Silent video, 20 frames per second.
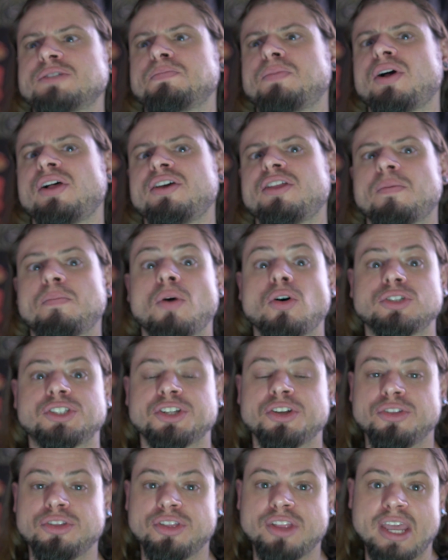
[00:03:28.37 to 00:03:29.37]
probably the
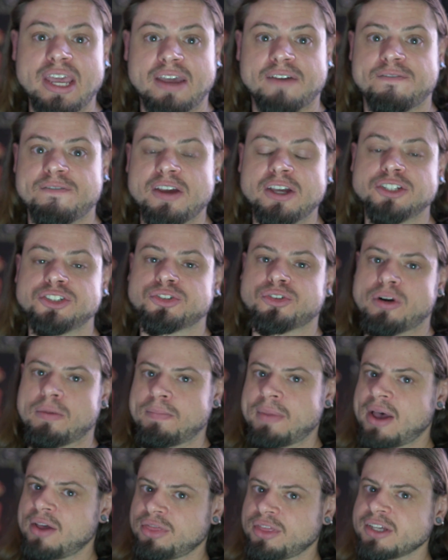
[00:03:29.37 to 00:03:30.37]
most unique feature
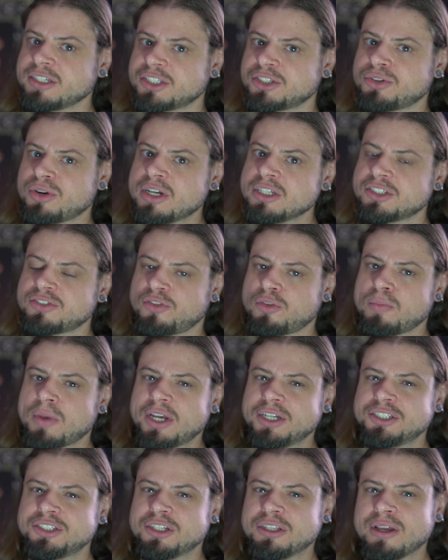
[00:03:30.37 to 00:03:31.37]
about this
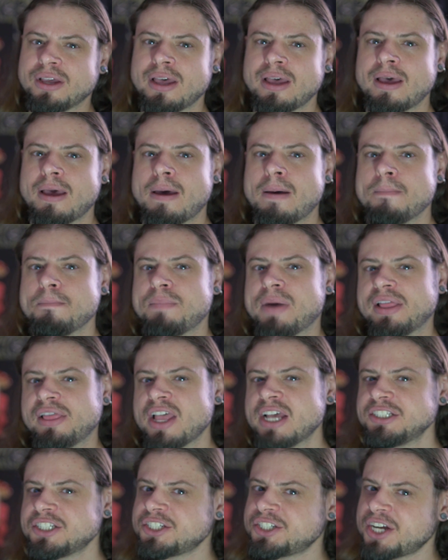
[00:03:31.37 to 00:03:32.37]
transformation. But
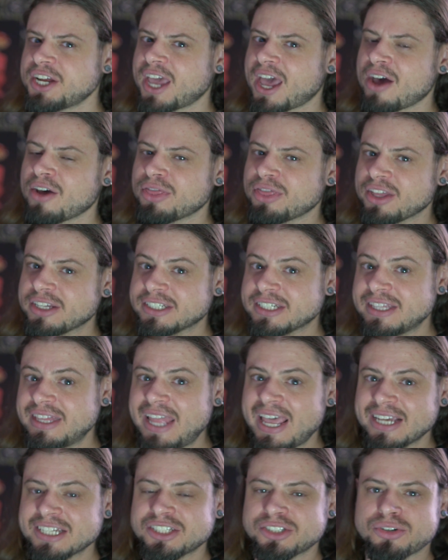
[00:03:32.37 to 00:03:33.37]
let's check out this
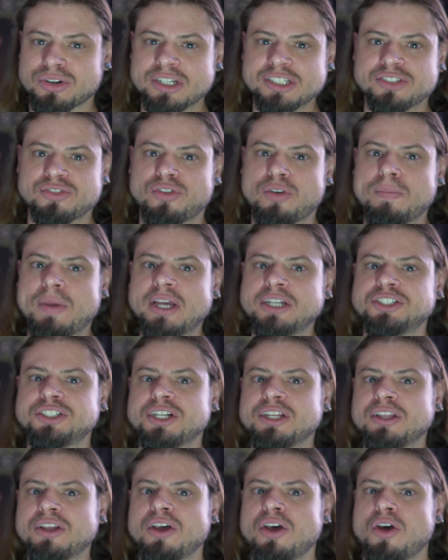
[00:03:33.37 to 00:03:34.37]
next
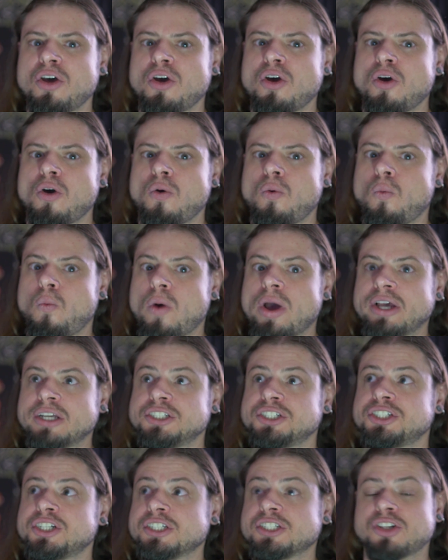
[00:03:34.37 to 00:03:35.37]
transformation,
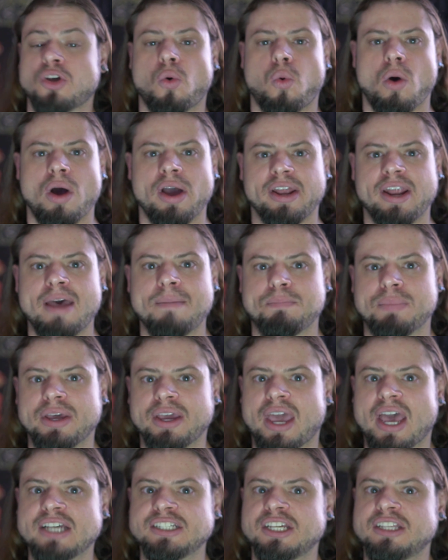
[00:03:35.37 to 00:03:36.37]
which is quite
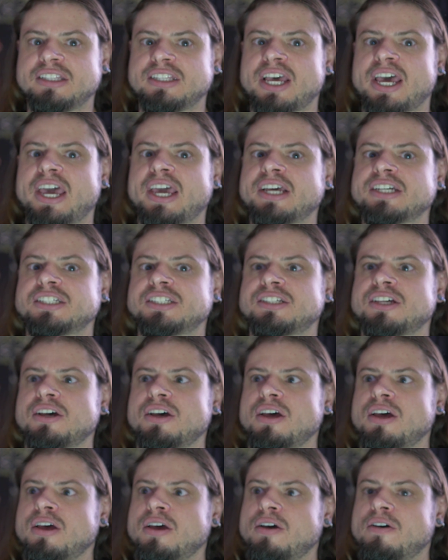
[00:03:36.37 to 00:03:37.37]
epic as it takes
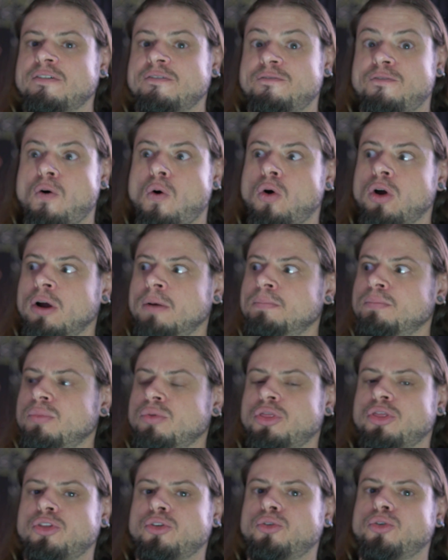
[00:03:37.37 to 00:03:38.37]
form
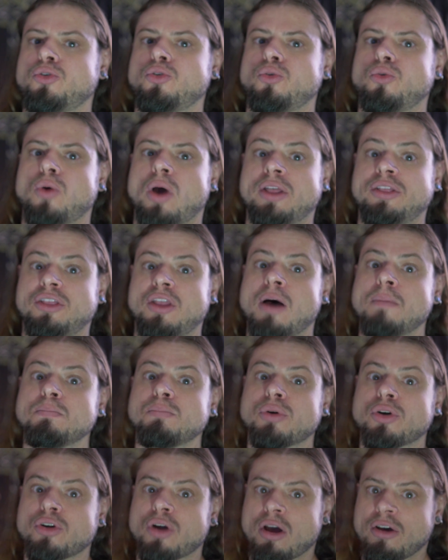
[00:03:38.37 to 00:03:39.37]
through a
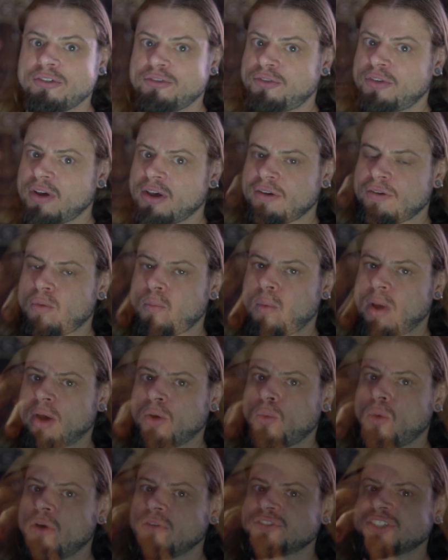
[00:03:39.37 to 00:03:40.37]
number of
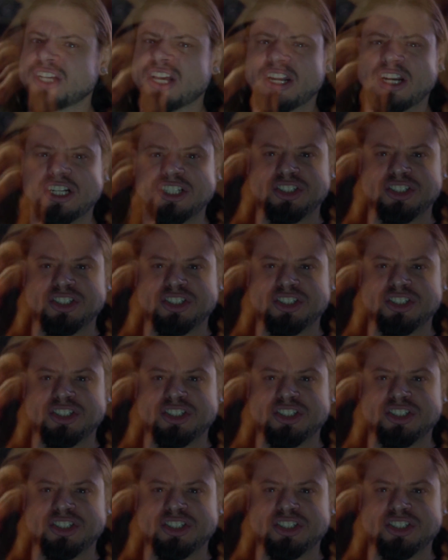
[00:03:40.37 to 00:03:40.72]
werewolves in a